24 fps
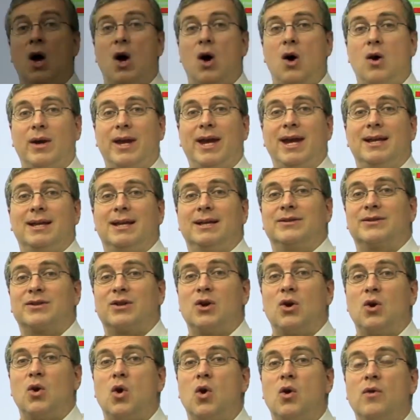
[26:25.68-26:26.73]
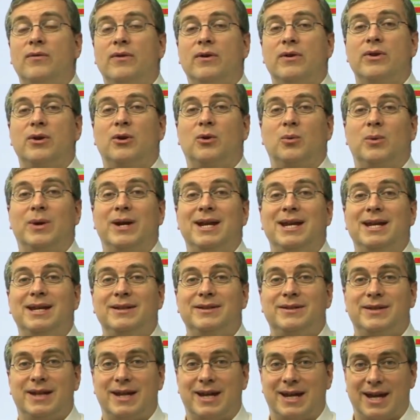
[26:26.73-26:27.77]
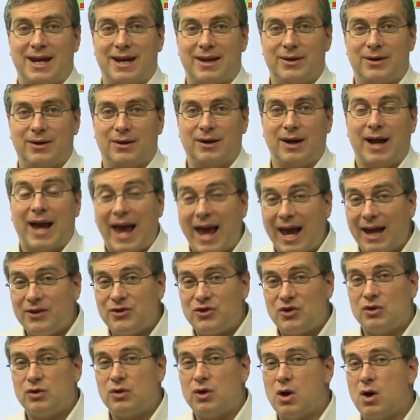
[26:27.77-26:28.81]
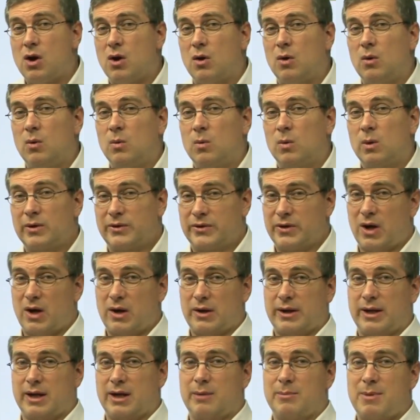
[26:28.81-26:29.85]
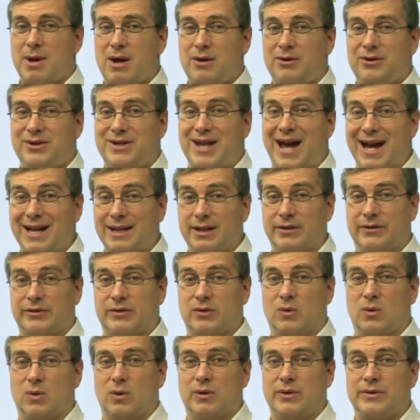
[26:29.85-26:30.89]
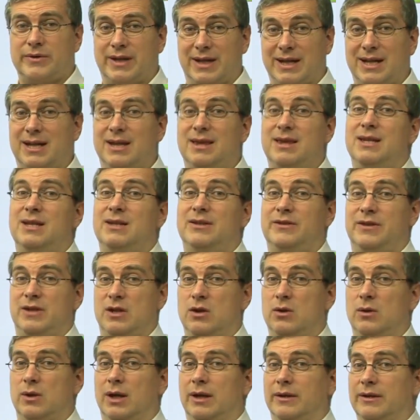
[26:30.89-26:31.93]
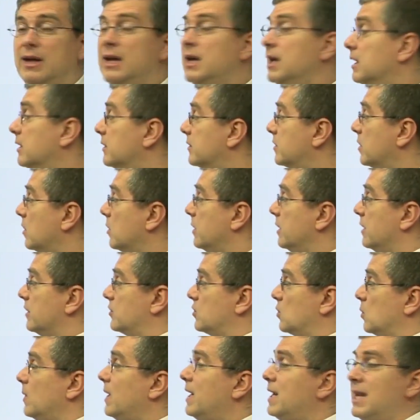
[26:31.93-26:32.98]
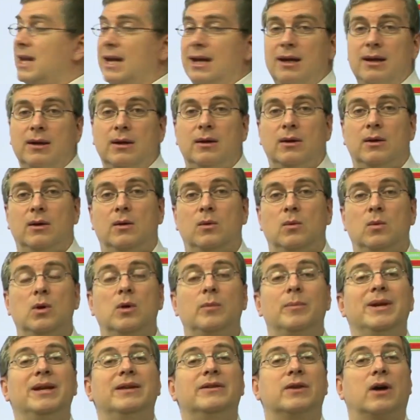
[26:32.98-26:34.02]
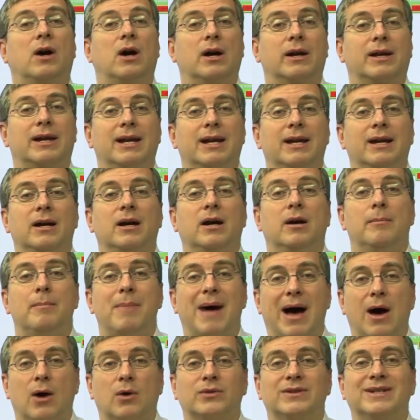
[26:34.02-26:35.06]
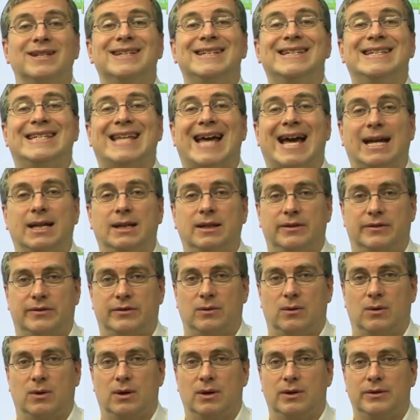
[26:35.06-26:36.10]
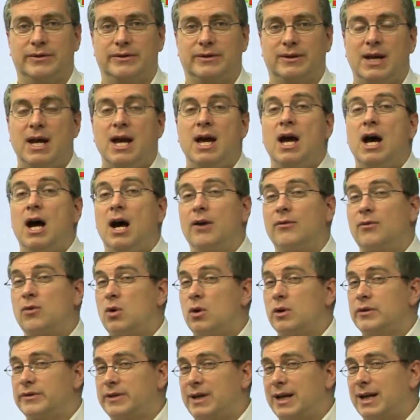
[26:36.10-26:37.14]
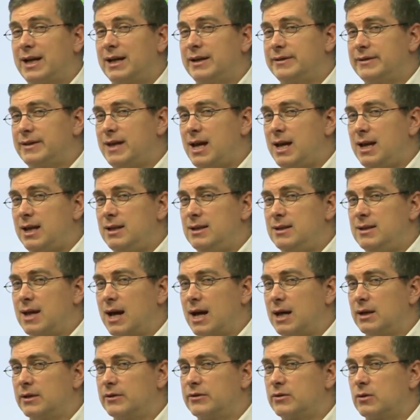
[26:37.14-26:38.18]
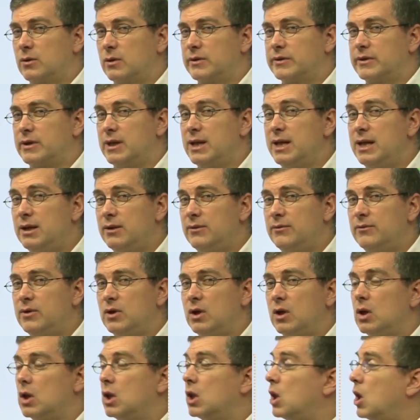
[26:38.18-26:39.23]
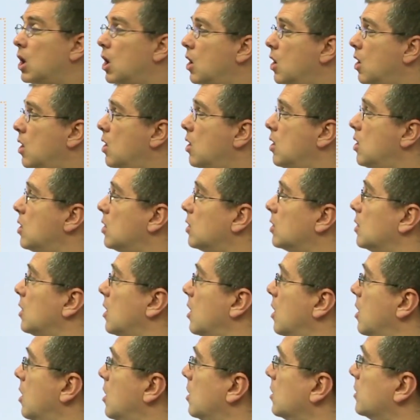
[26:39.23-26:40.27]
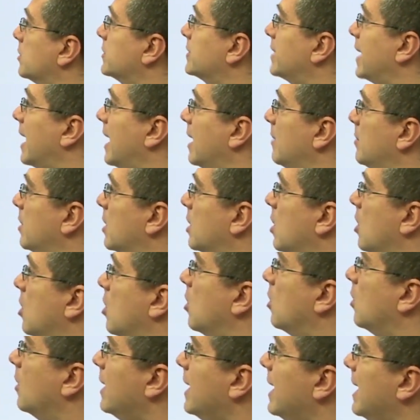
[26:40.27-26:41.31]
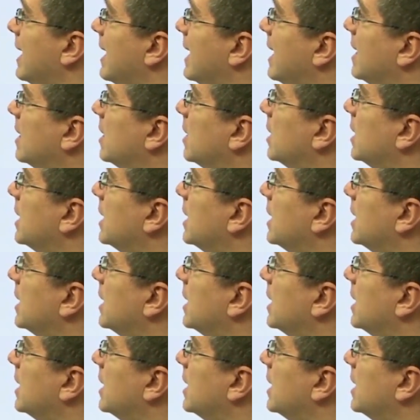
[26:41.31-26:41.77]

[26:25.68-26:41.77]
Okay, let's go over the reading together. As you know, we're talking about dinosaurs in this unit. So this reading will be talking about dinosaurs. Of course, like I said, dinosaurs lived a long, long time ago in a